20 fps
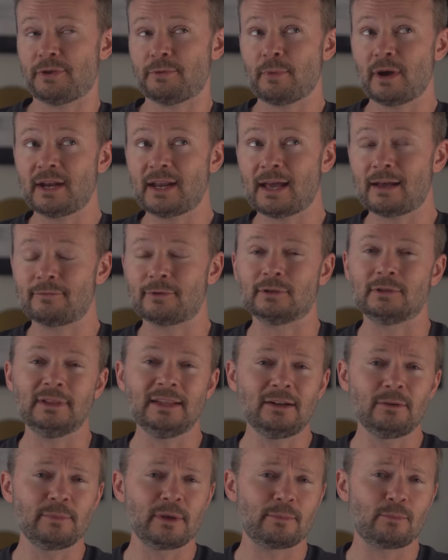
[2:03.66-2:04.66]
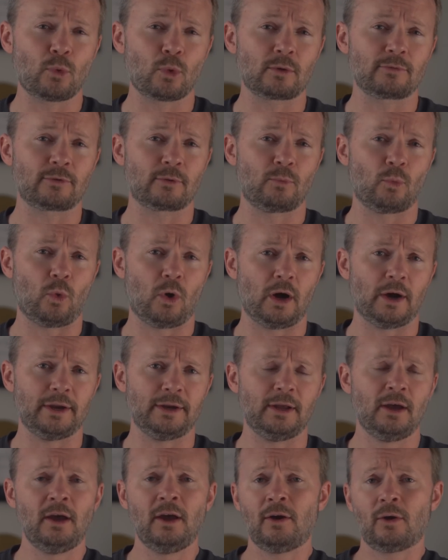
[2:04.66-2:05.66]
you might have a little bit more from
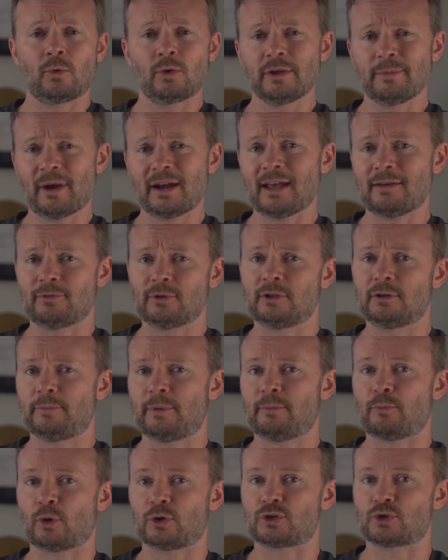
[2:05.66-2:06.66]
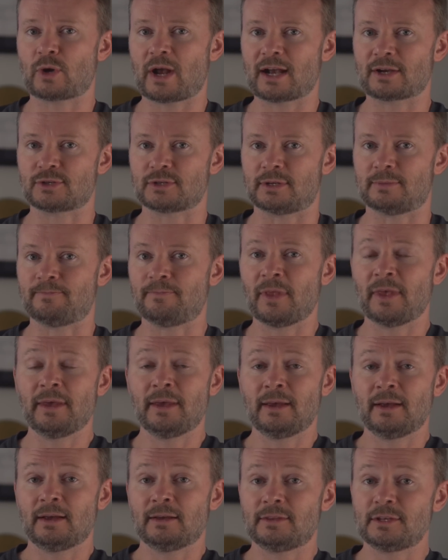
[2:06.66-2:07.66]
one, or you might have a little bit more traction.
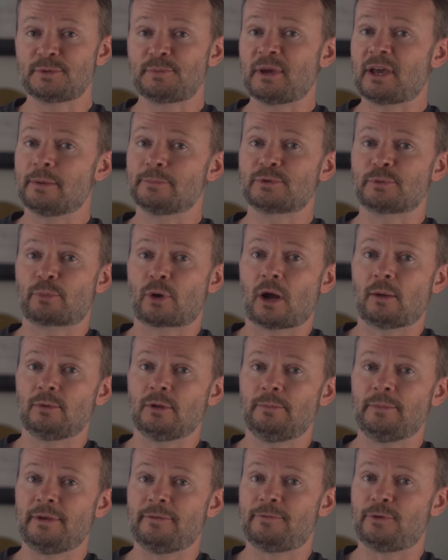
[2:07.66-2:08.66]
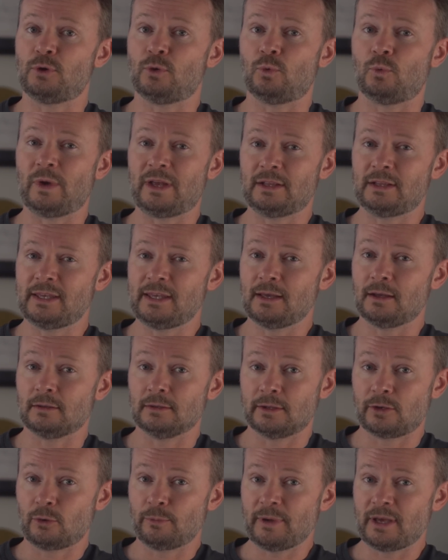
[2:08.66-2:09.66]
This becomes a problem if you wheelie a
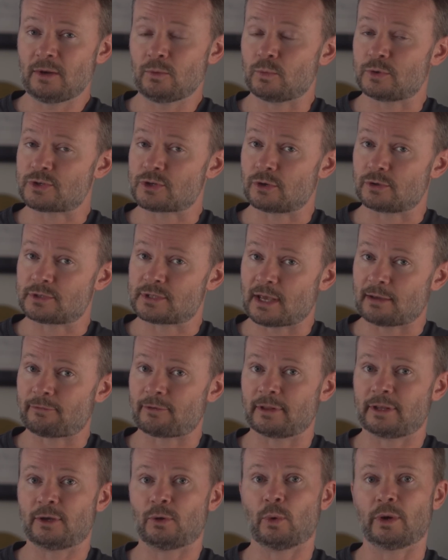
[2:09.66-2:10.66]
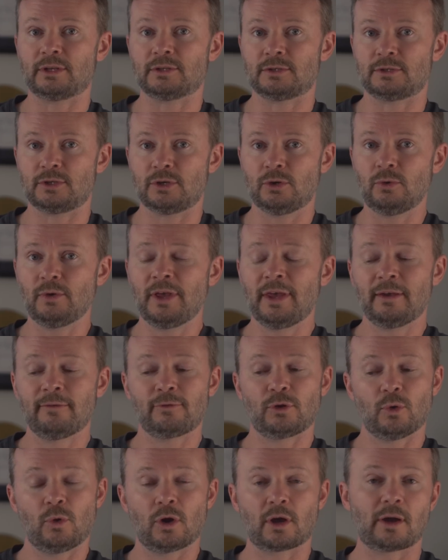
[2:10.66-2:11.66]
little bit, which you're definitely going to do. If
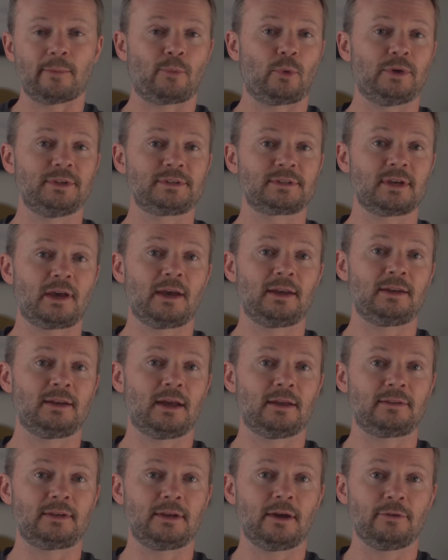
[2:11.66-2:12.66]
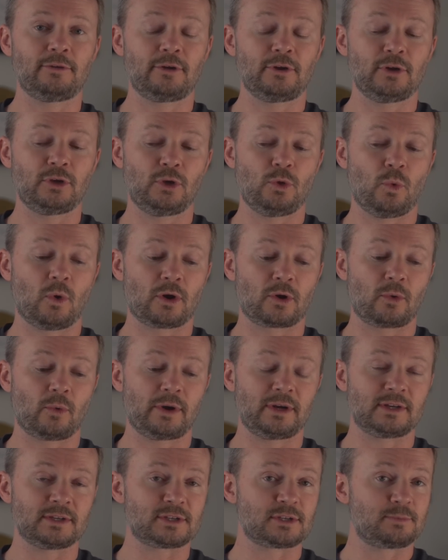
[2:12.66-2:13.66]
you hook up one side, not the other, you are
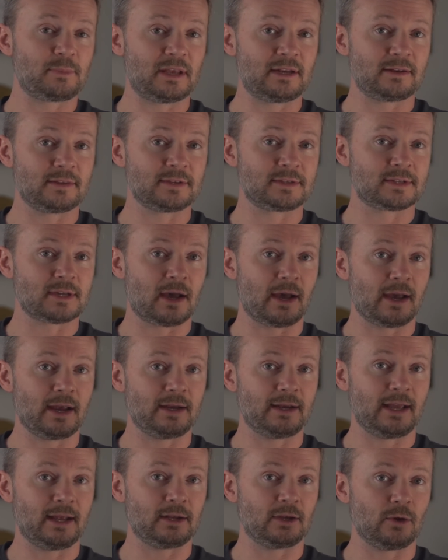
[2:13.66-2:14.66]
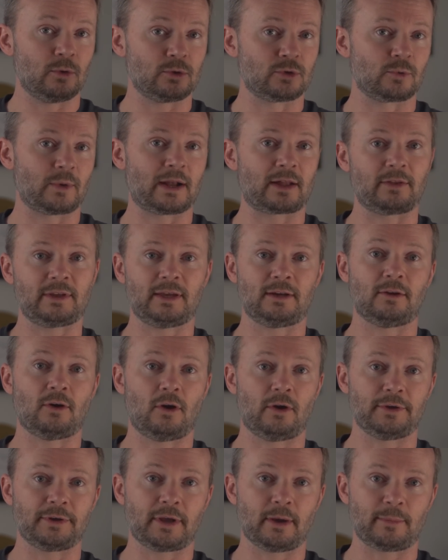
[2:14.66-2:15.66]
going to spin to the side and go directly into
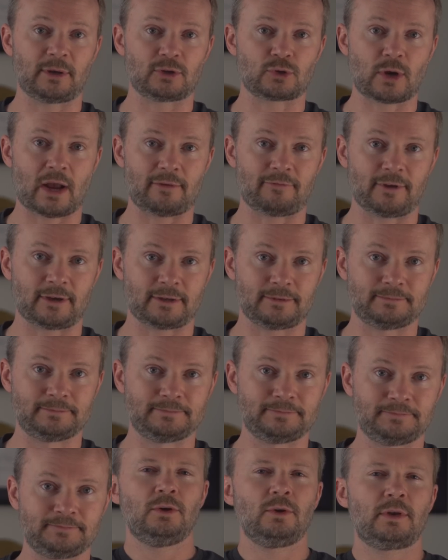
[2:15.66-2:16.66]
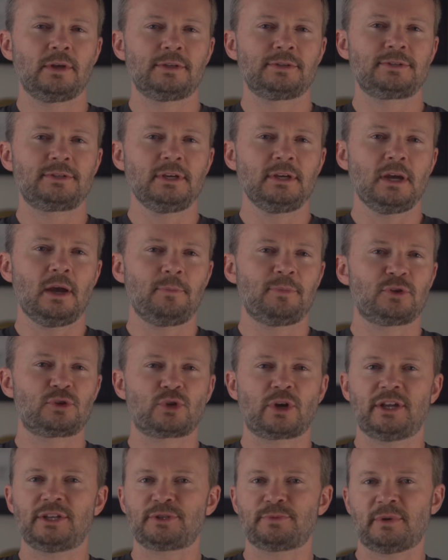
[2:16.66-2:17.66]
oncoming traffic. You can sync up the
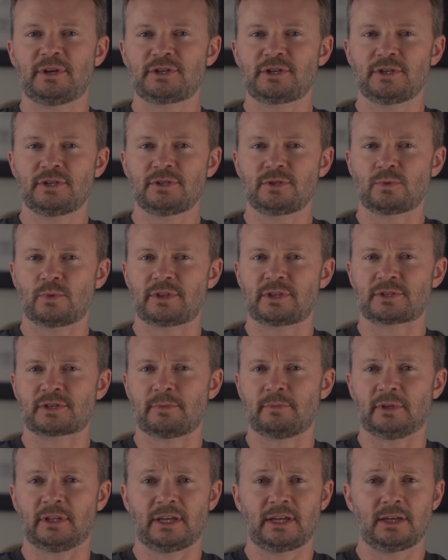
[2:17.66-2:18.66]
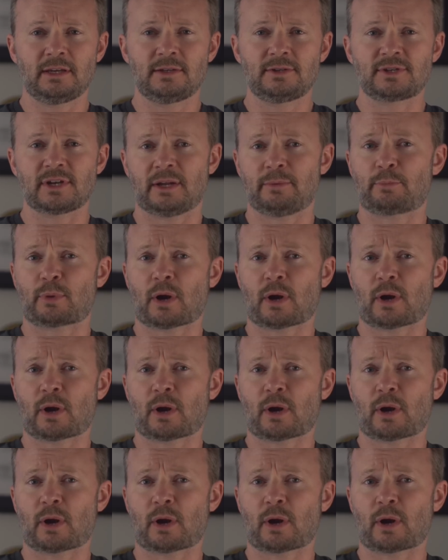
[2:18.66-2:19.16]
transmissions with some linkage and